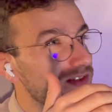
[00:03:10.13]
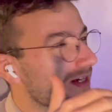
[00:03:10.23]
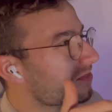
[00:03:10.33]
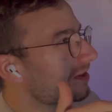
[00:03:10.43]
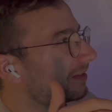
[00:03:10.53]
I
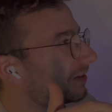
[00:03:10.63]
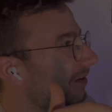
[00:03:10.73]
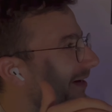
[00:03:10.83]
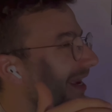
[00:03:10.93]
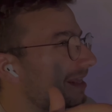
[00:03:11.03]
think there
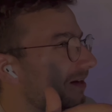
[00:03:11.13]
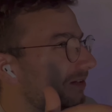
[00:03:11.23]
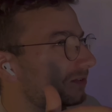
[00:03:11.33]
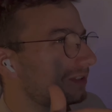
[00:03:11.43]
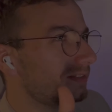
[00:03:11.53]
are
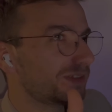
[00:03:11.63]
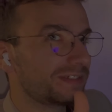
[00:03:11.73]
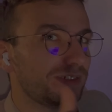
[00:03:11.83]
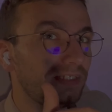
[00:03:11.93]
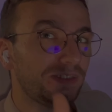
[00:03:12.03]
800
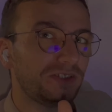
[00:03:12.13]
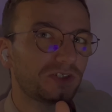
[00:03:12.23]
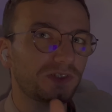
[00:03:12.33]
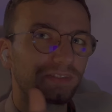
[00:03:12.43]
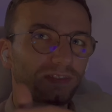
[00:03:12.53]

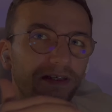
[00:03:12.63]
indigenous